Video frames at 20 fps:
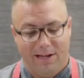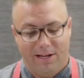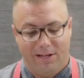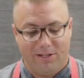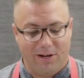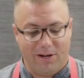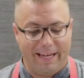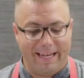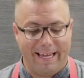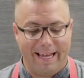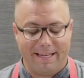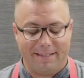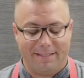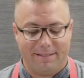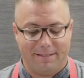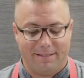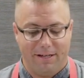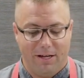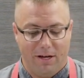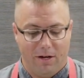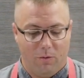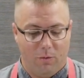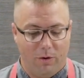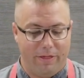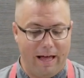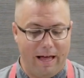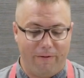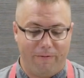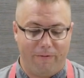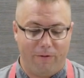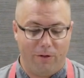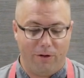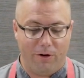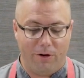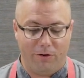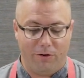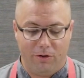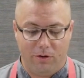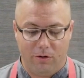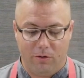So I guess, without further
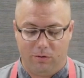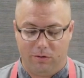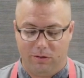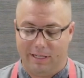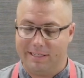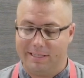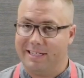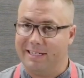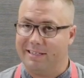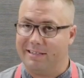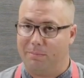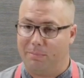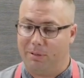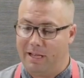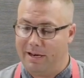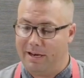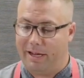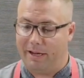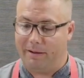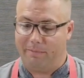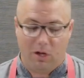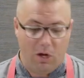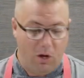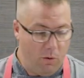ado, let's get to blending.